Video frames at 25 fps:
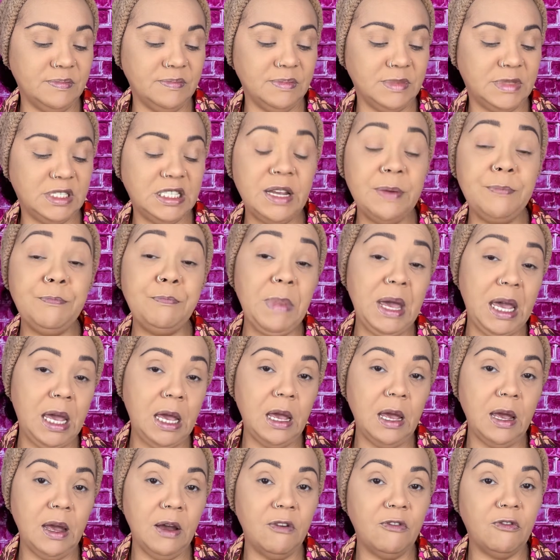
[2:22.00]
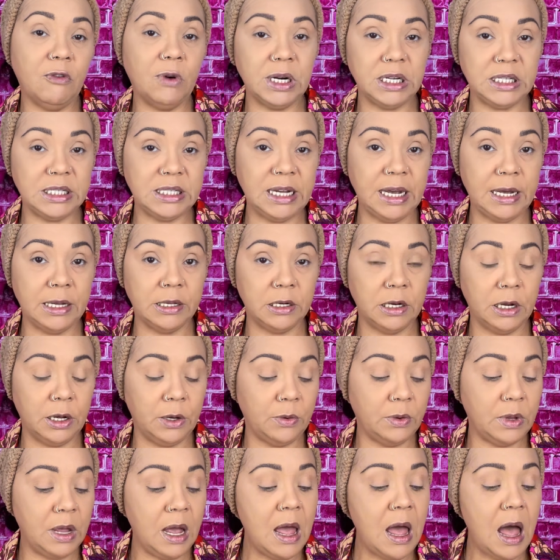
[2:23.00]
to me for a standalone.
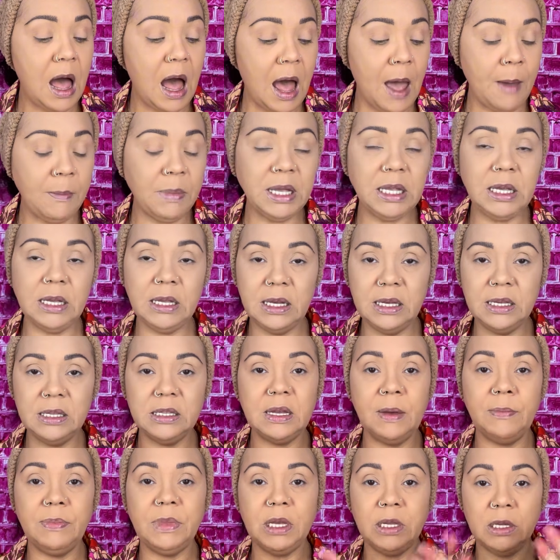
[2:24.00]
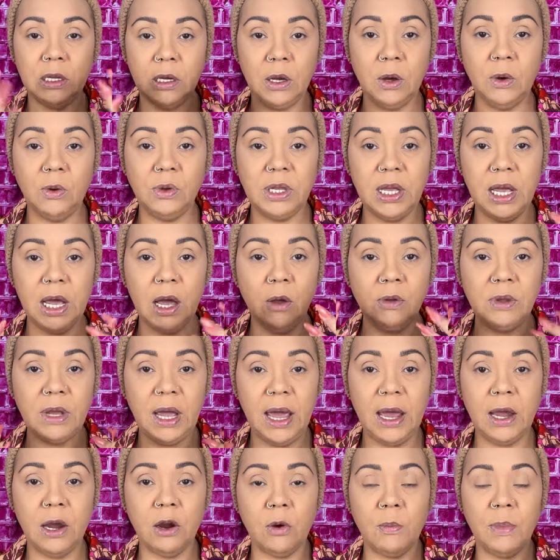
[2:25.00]
I'm gonna need something to go down,
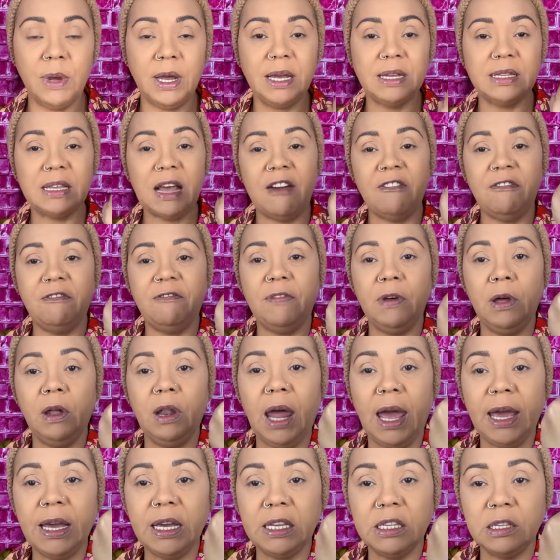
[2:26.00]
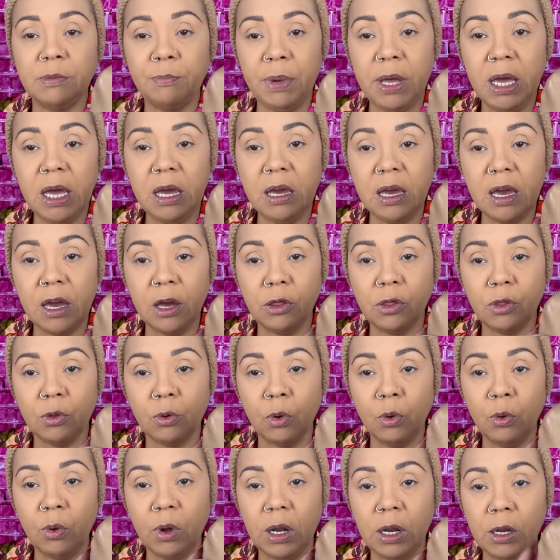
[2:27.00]
anchor, because I feel like it's peeking
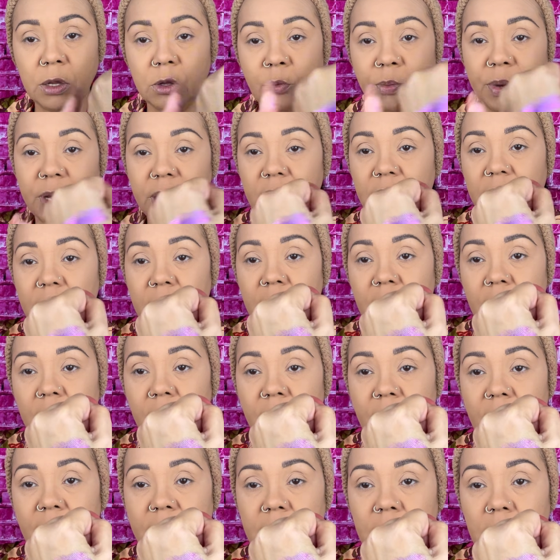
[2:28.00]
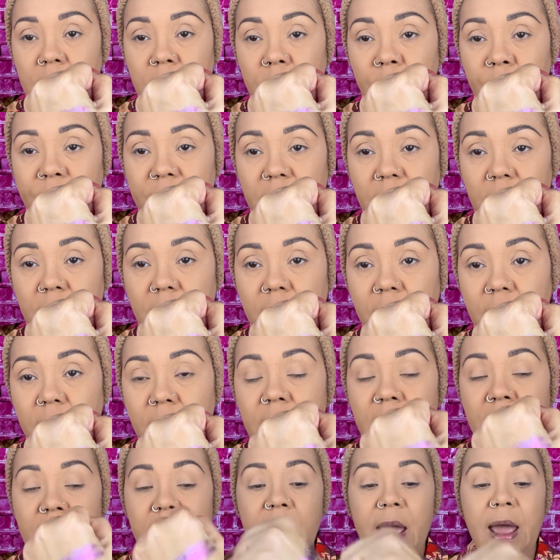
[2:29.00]
through a little bit here and a little bit here,
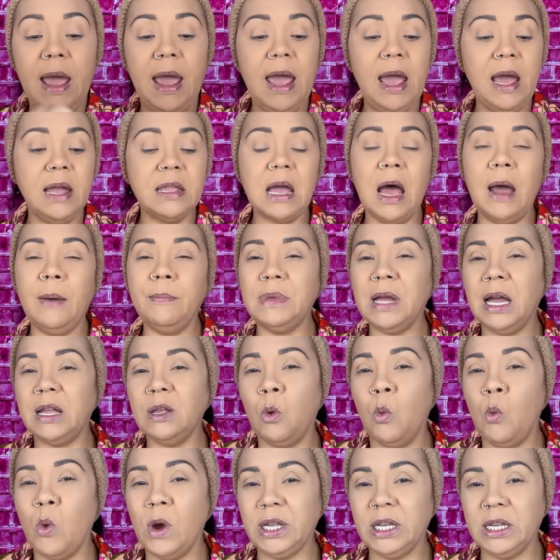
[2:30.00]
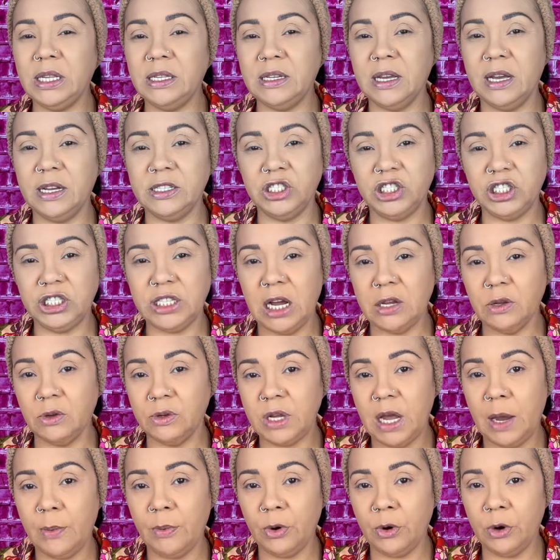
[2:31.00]
and I'm not a one and done shadow
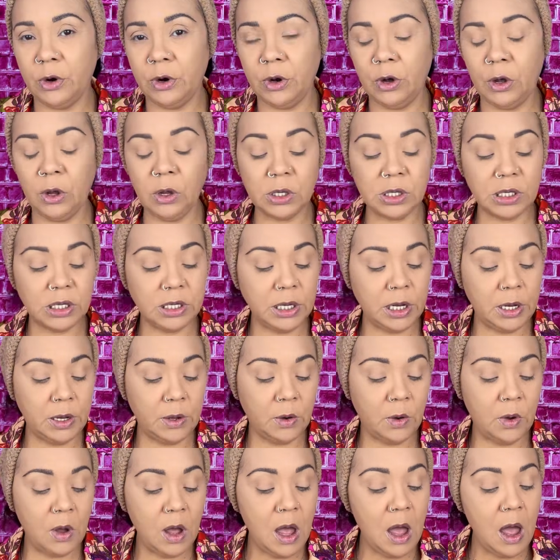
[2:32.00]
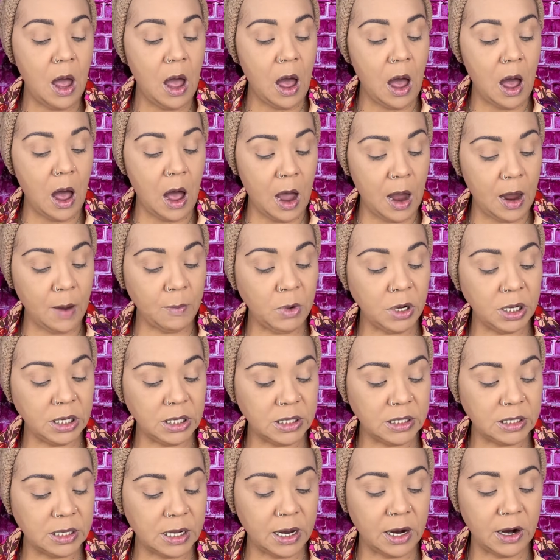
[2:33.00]
type of girl. So I'm gonna
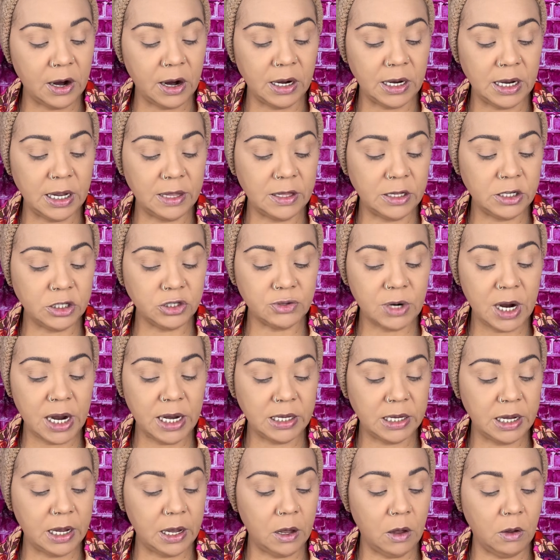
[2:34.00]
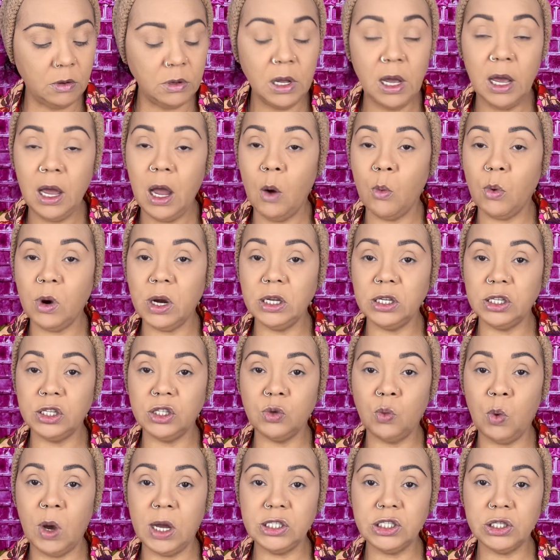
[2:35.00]
sit here, let this dry down, and we're gonna
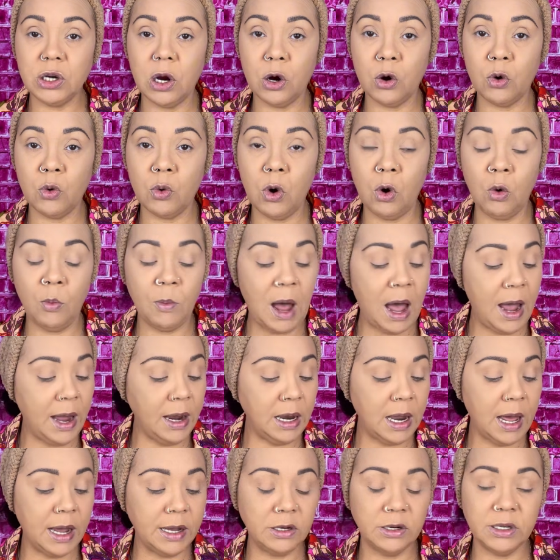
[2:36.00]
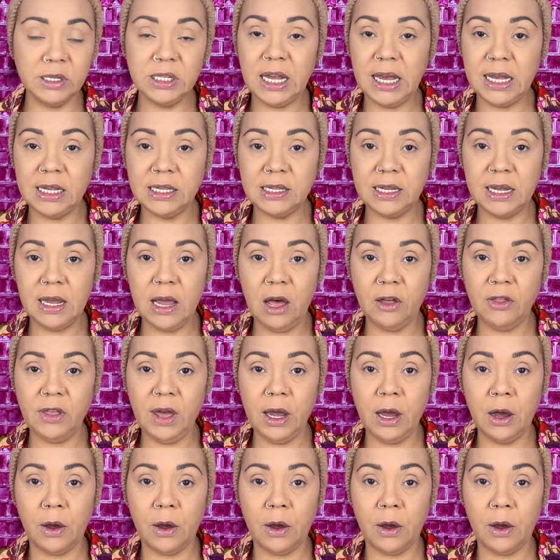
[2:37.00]
swatch our chrome eyeliners and see how they go.